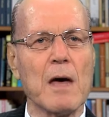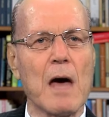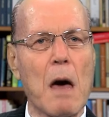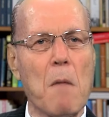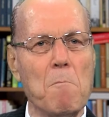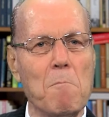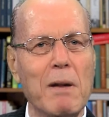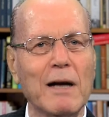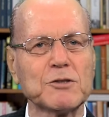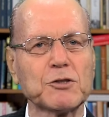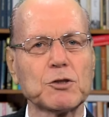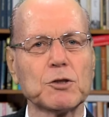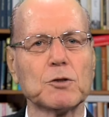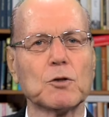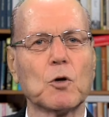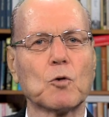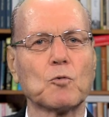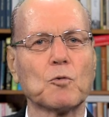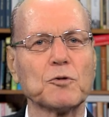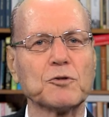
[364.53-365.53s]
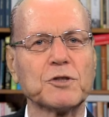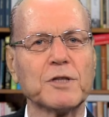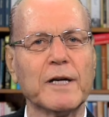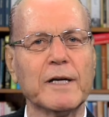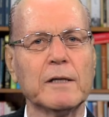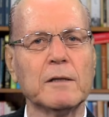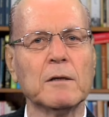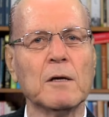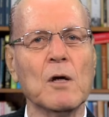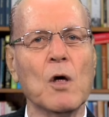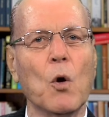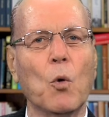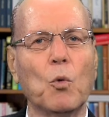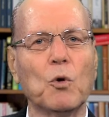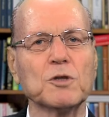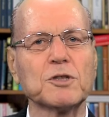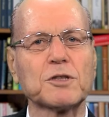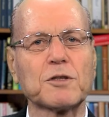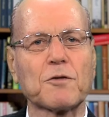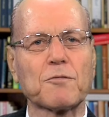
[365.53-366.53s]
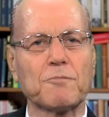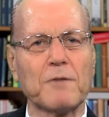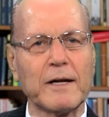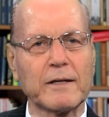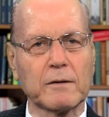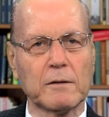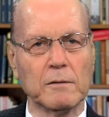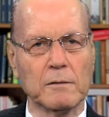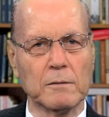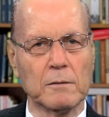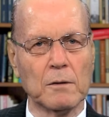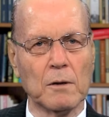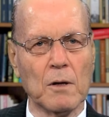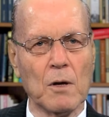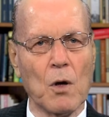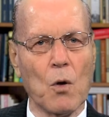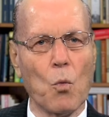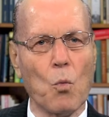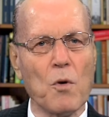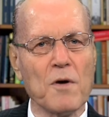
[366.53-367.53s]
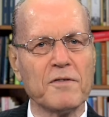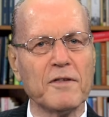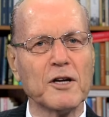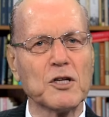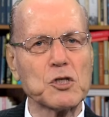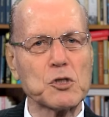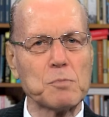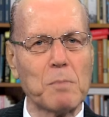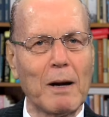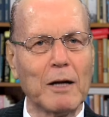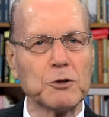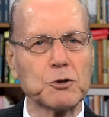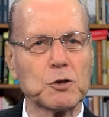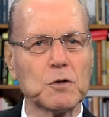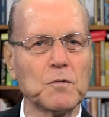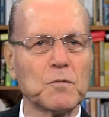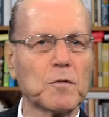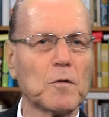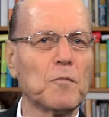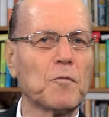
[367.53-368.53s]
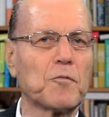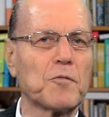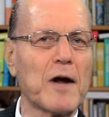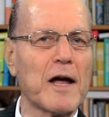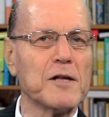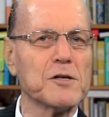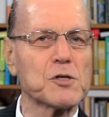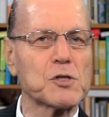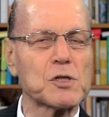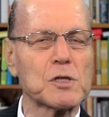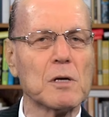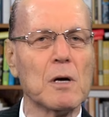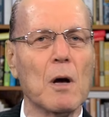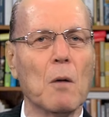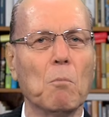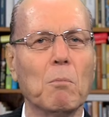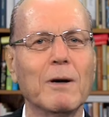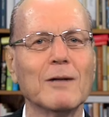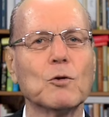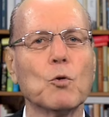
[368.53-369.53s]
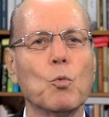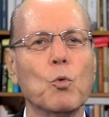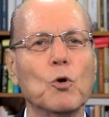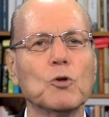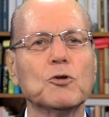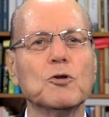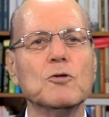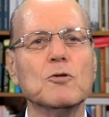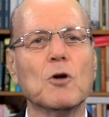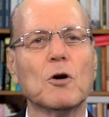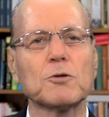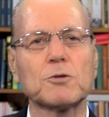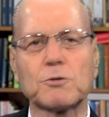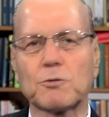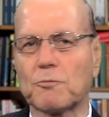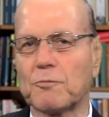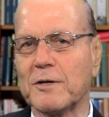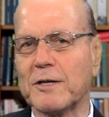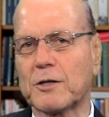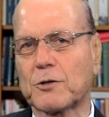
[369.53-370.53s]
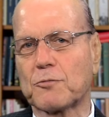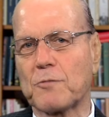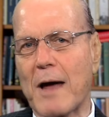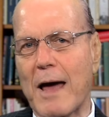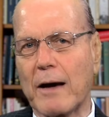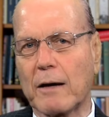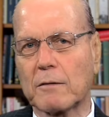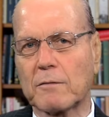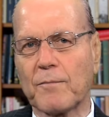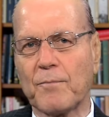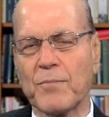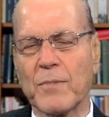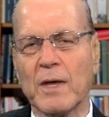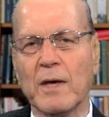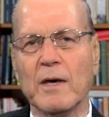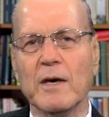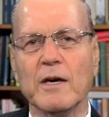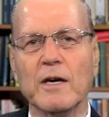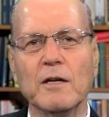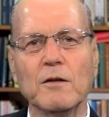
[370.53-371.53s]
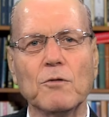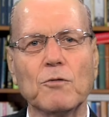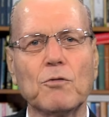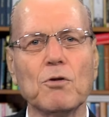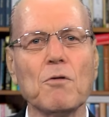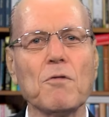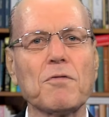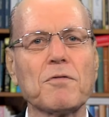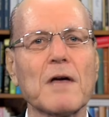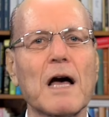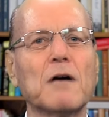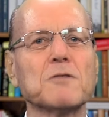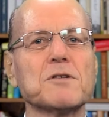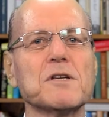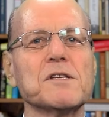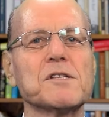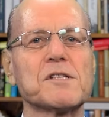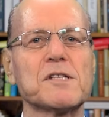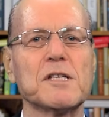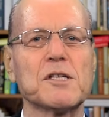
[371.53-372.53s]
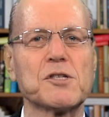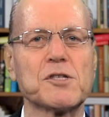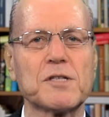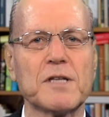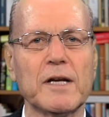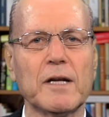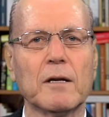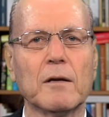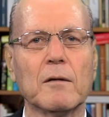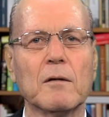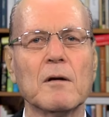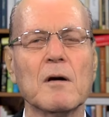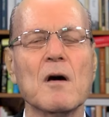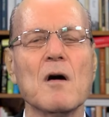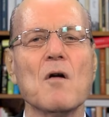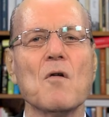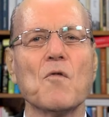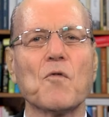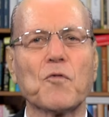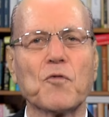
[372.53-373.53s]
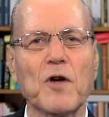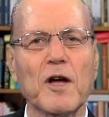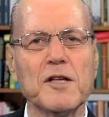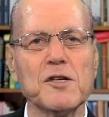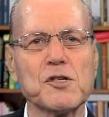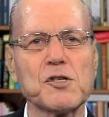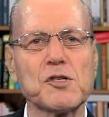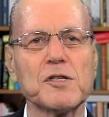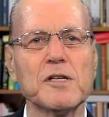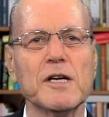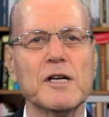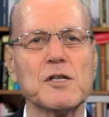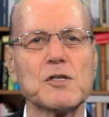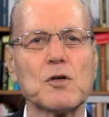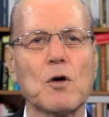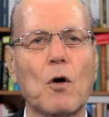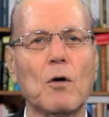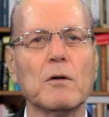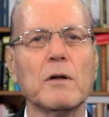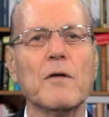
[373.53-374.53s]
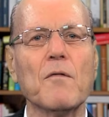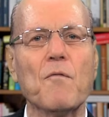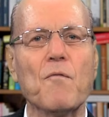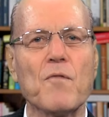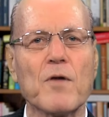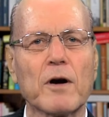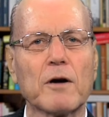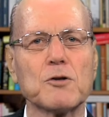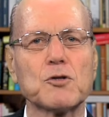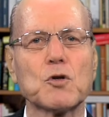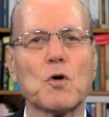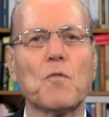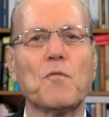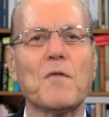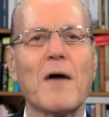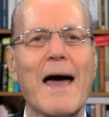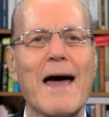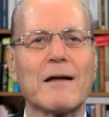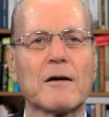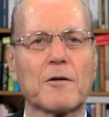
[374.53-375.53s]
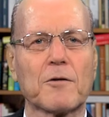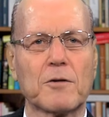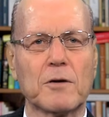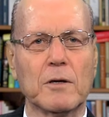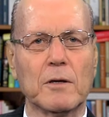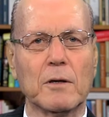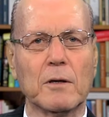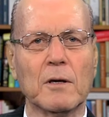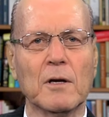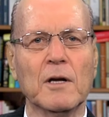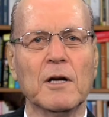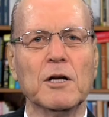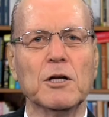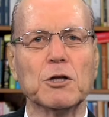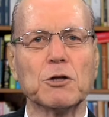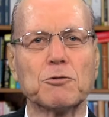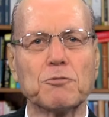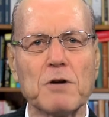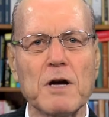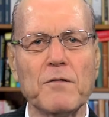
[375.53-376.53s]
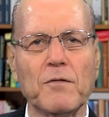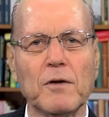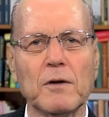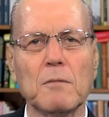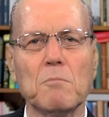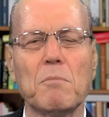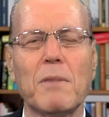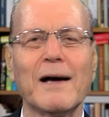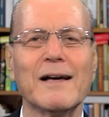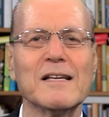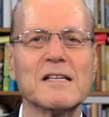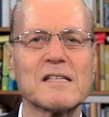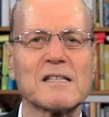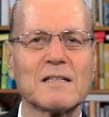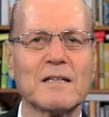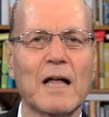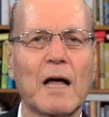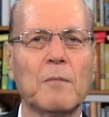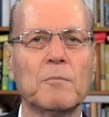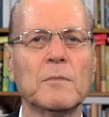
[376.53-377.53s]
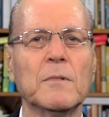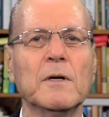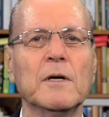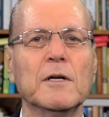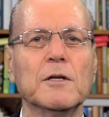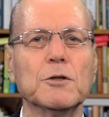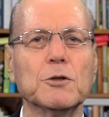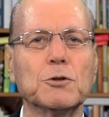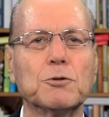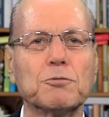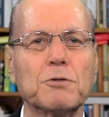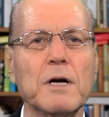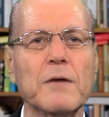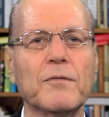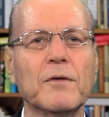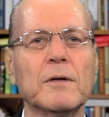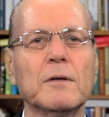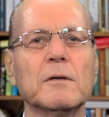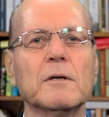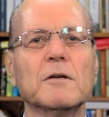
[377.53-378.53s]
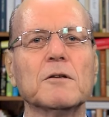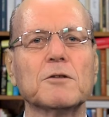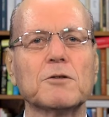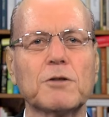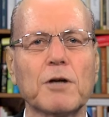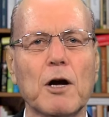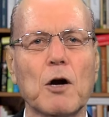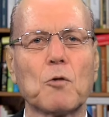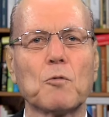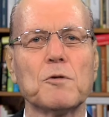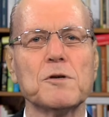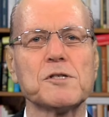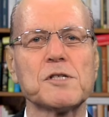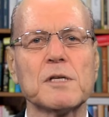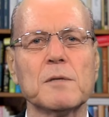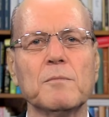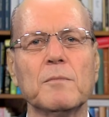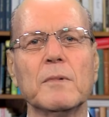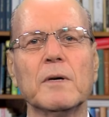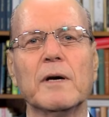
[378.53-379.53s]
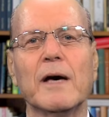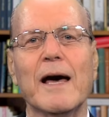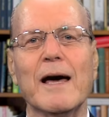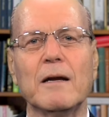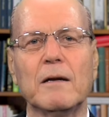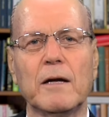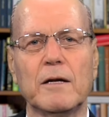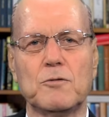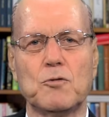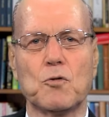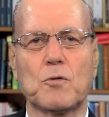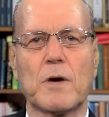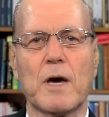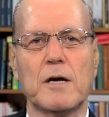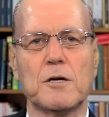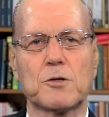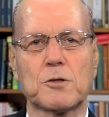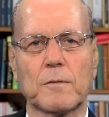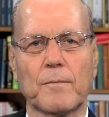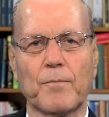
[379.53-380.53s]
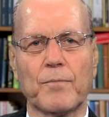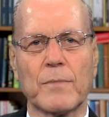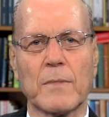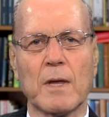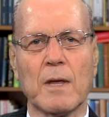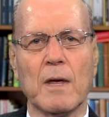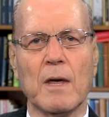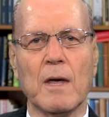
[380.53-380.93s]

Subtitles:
Ambassador Rosen was threatened with expulsion from France, but would not retract. In 2016, France is on the verge of anarchy, driven by Islam-driven terrorism and education.